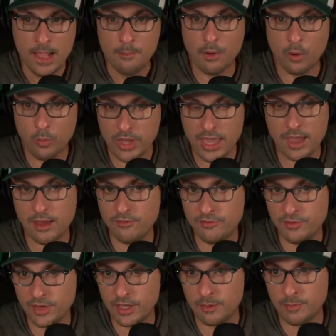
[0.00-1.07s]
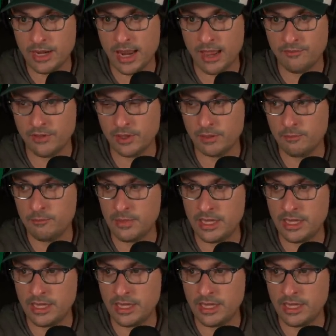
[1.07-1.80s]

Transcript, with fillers: But we have uh, been having